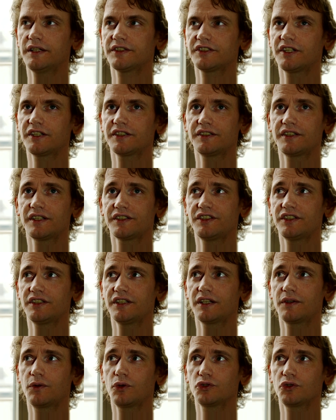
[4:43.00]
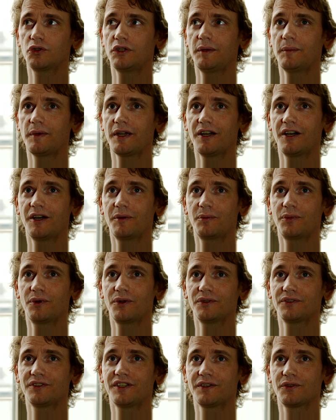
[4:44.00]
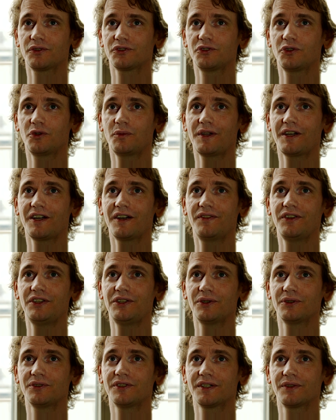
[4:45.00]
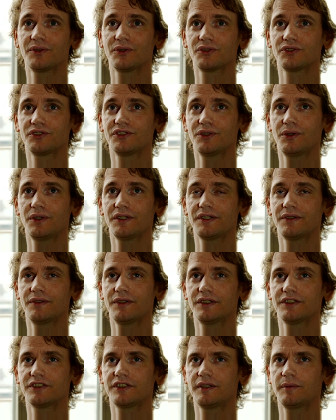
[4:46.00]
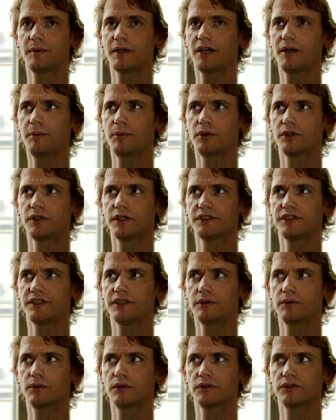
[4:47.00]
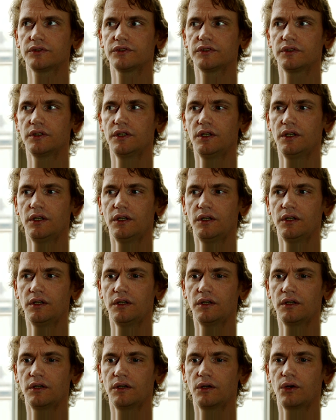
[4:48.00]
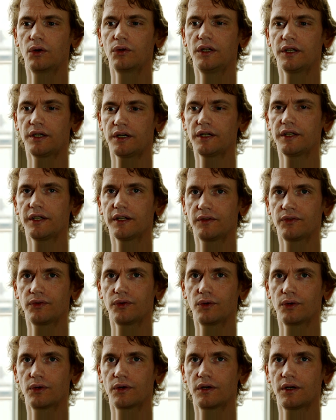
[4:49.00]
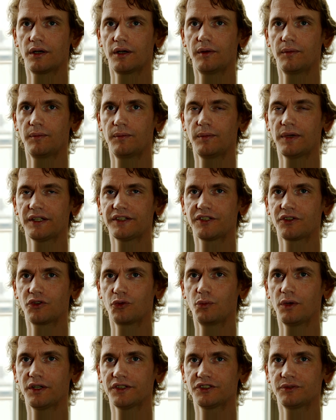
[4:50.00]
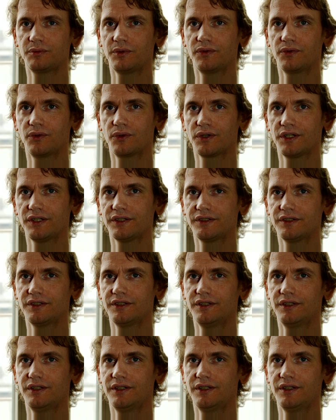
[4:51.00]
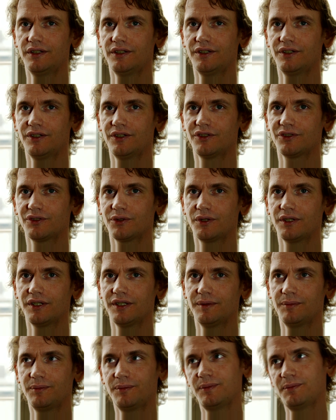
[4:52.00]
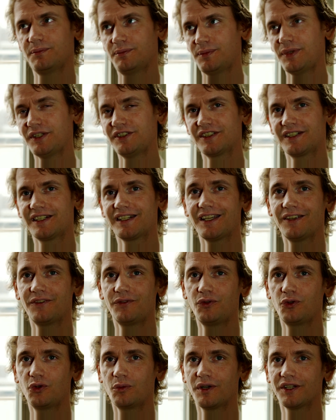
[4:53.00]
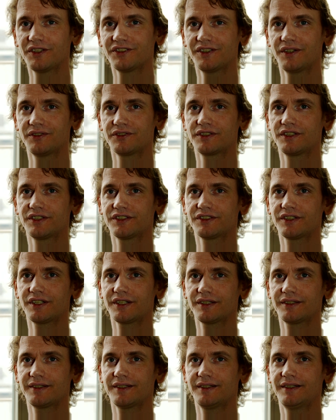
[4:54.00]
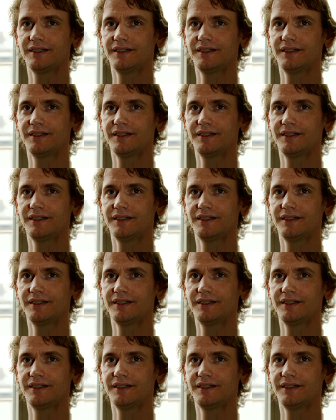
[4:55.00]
I started, I think there was only Megaupload. There was no Mega Video, there was no other ones, and Megaupload I think was only running for a matter of months before it. So I basically came a few months after the start.